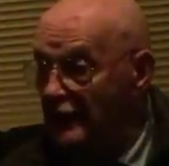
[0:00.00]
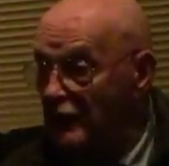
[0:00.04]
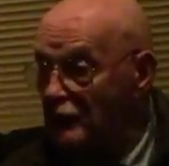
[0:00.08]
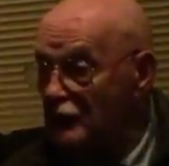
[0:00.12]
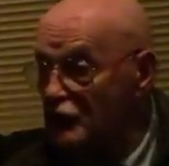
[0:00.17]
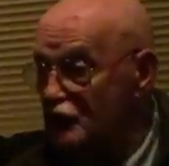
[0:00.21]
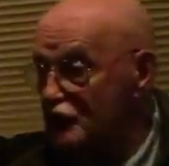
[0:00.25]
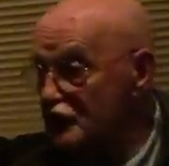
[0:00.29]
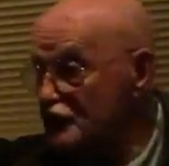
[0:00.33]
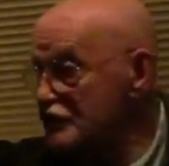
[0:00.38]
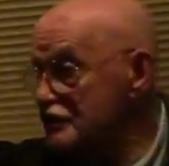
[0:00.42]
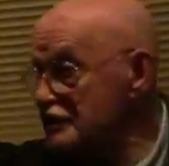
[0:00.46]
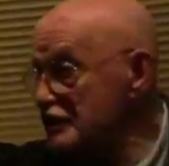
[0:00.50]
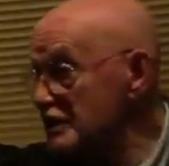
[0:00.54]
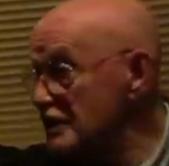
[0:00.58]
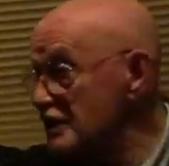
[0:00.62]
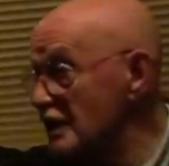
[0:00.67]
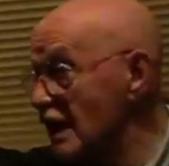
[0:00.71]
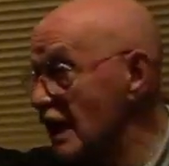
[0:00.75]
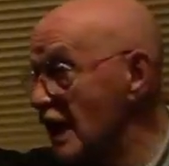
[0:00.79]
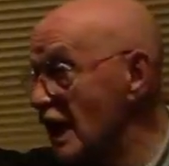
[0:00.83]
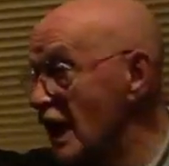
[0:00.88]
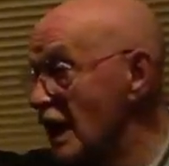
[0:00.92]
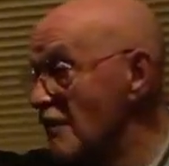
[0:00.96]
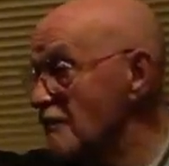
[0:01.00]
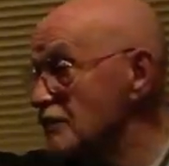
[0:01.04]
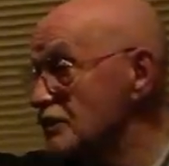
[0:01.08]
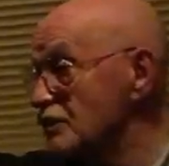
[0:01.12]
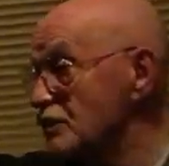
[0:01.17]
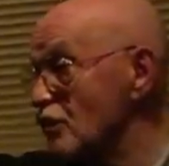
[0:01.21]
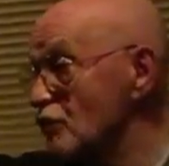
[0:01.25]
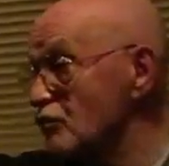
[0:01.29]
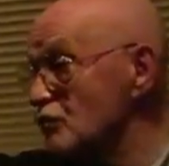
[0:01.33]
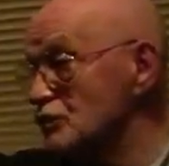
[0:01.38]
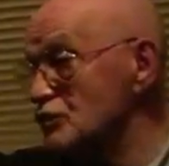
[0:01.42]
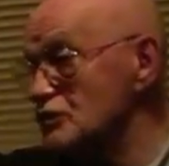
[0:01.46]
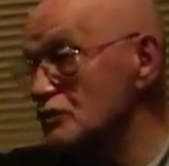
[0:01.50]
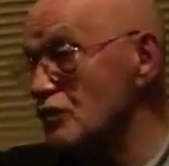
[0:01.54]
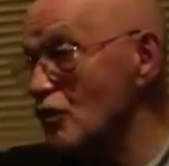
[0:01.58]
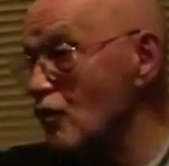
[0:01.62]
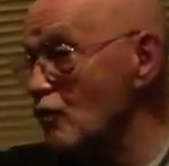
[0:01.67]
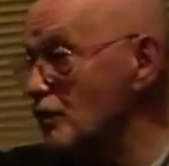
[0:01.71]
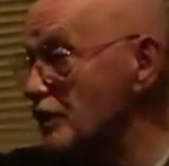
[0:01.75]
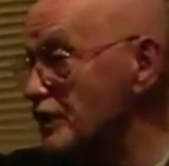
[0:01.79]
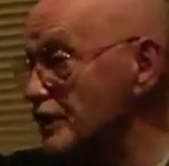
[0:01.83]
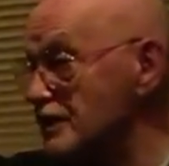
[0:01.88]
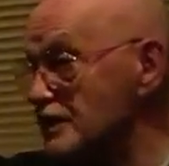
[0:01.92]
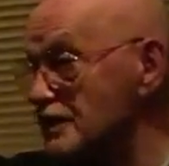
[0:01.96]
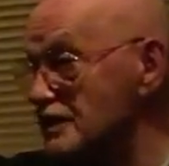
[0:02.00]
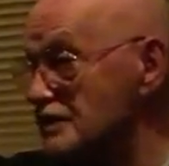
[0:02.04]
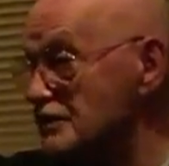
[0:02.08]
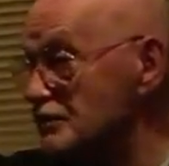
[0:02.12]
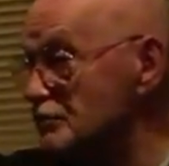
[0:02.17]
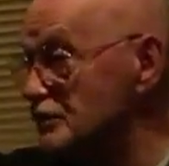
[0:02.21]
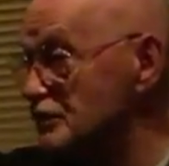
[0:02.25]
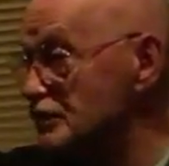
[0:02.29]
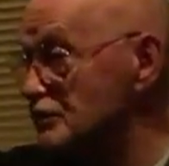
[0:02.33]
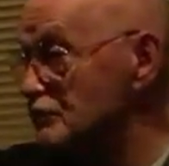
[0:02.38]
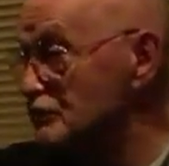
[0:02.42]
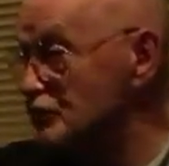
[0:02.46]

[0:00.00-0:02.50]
We just did it live, you know, with no rehearsal. We